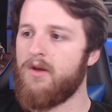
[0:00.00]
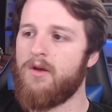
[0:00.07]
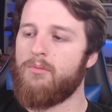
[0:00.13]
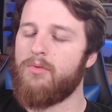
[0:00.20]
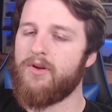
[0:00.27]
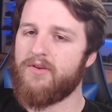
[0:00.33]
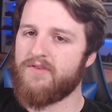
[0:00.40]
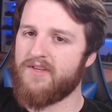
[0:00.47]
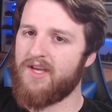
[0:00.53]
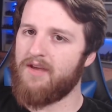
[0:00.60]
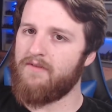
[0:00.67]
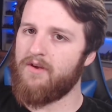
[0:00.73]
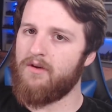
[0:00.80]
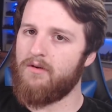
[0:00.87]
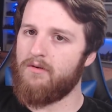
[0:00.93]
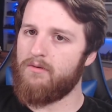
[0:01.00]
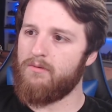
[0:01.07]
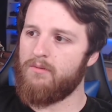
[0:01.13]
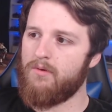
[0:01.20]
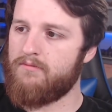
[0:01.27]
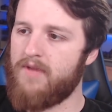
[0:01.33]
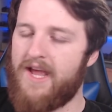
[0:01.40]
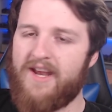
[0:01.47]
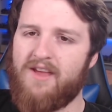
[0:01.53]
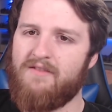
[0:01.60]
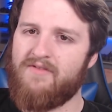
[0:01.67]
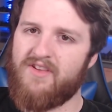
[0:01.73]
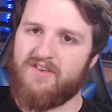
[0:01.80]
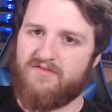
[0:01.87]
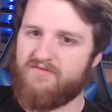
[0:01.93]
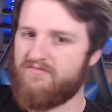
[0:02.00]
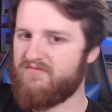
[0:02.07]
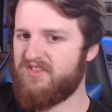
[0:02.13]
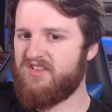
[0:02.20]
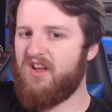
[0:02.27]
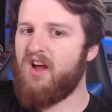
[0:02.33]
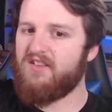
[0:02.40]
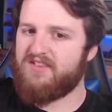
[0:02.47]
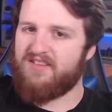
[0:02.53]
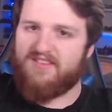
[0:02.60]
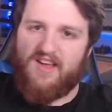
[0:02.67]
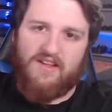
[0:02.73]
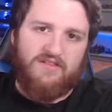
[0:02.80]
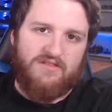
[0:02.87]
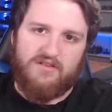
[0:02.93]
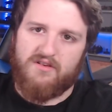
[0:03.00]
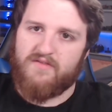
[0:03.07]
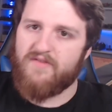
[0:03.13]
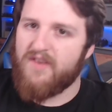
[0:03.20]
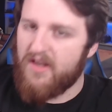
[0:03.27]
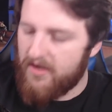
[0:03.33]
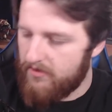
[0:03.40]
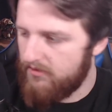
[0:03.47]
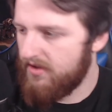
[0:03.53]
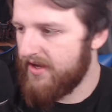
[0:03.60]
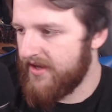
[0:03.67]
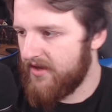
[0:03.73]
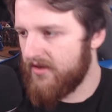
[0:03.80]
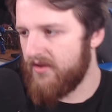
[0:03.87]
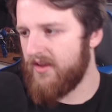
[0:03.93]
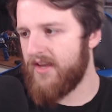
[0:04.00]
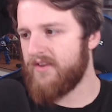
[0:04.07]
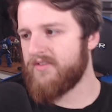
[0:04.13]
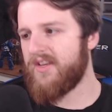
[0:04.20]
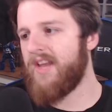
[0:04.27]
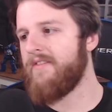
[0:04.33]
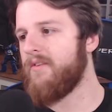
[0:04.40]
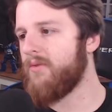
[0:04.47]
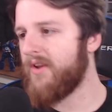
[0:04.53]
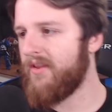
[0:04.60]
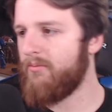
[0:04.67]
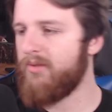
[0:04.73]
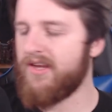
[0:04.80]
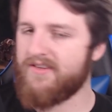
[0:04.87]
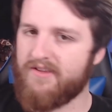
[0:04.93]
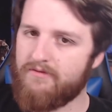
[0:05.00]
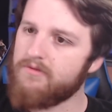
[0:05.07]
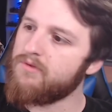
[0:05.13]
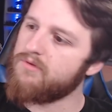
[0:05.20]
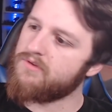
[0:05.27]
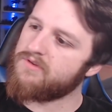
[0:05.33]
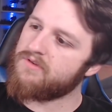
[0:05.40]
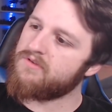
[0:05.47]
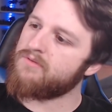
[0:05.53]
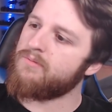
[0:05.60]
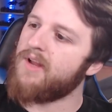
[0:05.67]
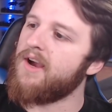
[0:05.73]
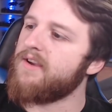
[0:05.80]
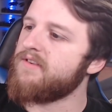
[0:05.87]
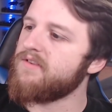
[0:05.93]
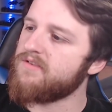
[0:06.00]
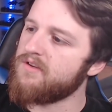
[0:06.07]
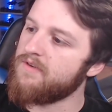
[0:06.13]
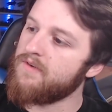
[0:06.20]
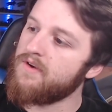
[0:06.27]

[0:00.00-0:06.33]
But it doesn't give you any of the starter set stuff, you know, like it doesn't give you one of them plastic rulers and some dice and stuff.